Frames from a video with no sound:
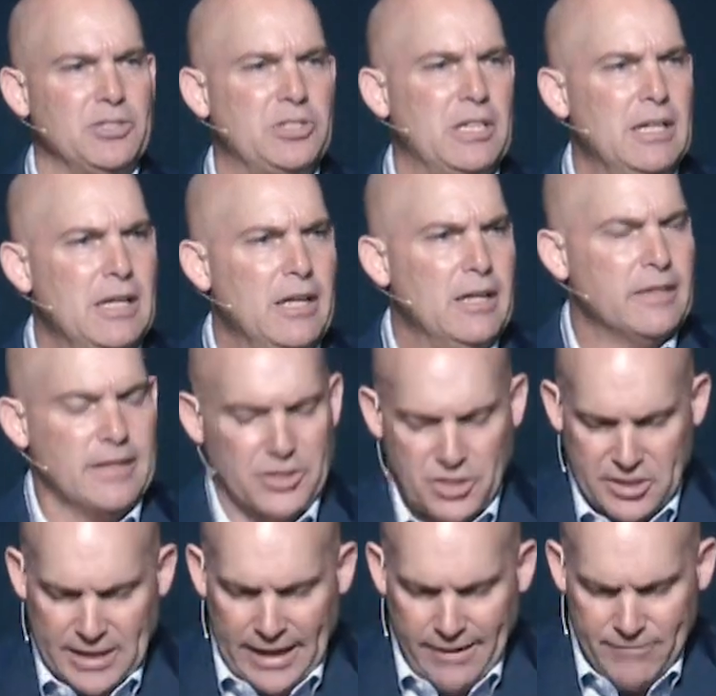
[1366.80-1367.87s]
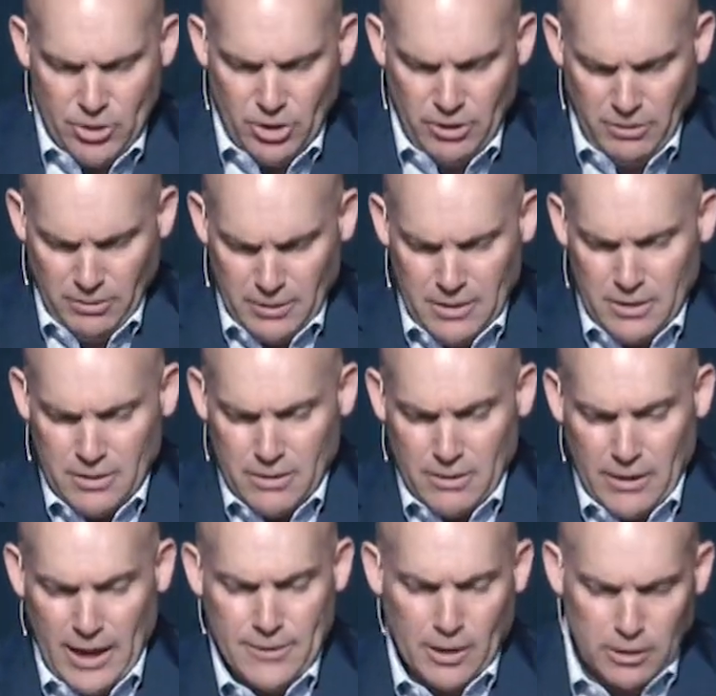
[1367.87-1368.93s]
him as the Savior
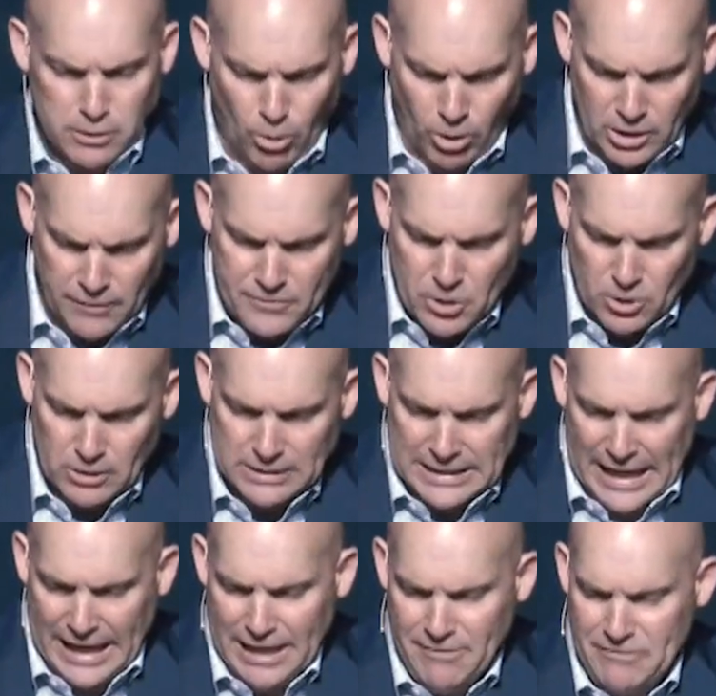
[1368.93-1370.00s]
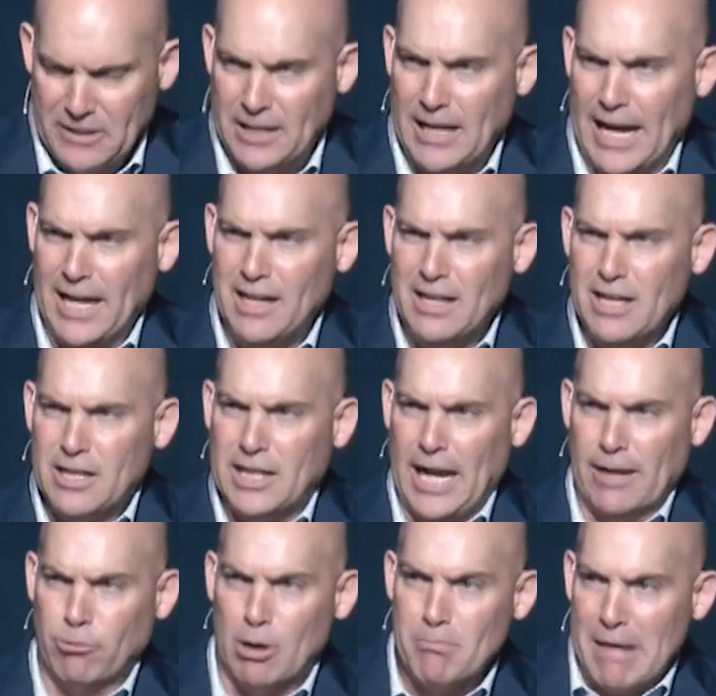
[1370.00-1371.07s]
and the Lord of your life, could I,
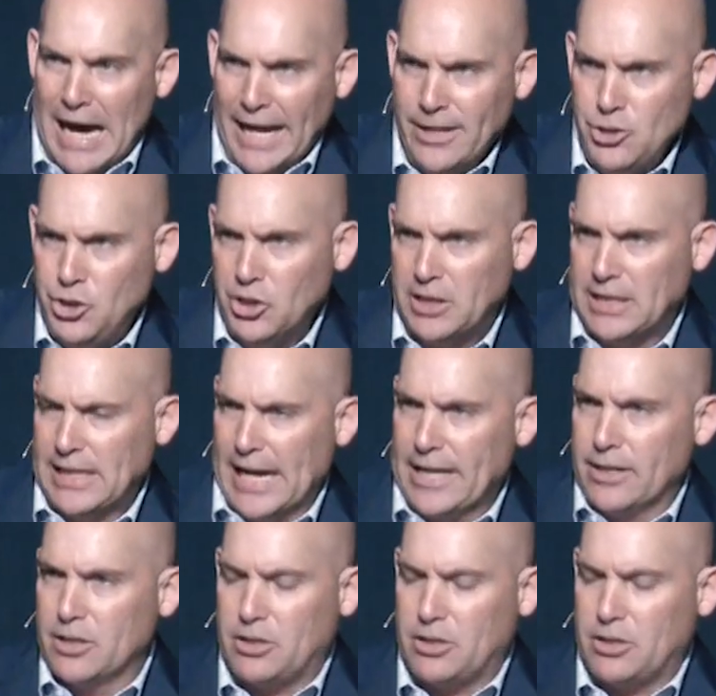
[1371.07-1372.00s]
could I remind you,